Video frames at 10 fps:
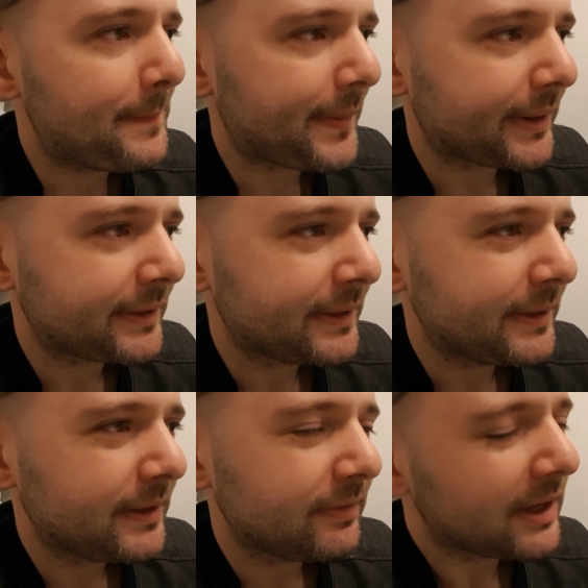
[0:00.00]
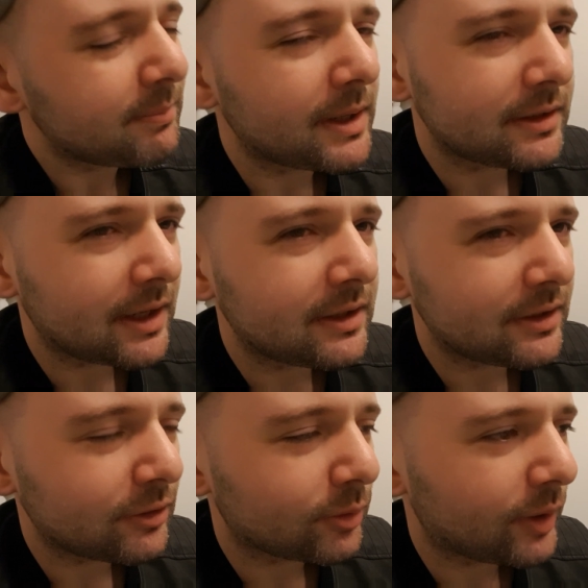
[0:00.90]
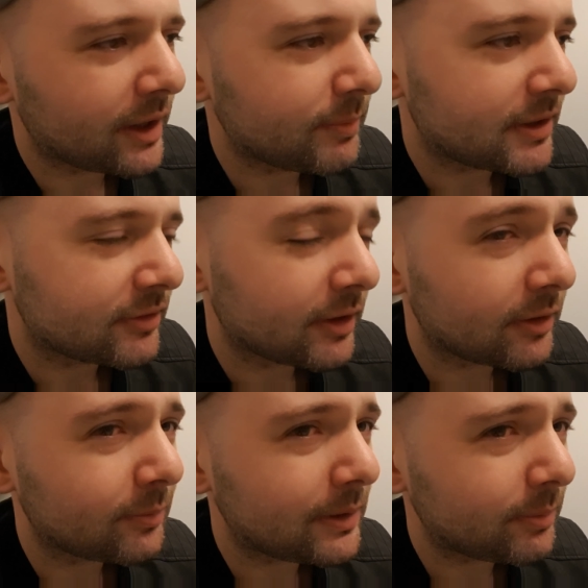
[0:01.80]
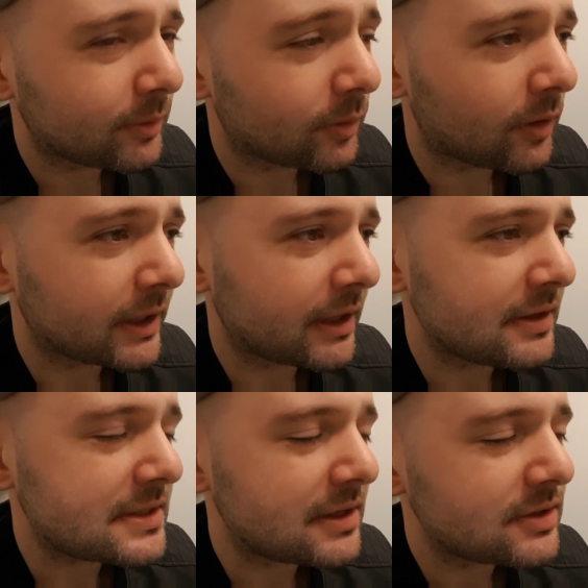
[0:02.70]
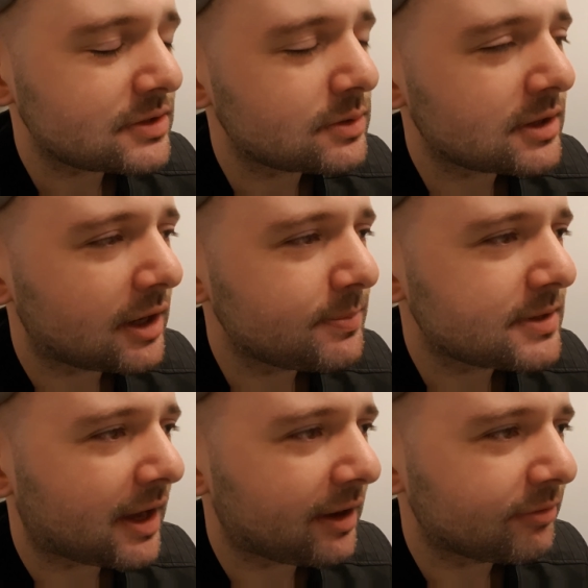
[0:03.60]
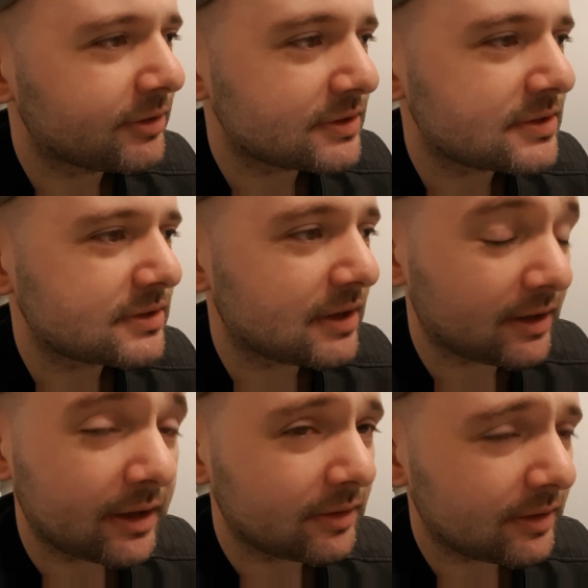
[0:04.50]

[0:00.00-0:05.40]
But that might get in your way, because a lot of people who are naysayers to types have this, like,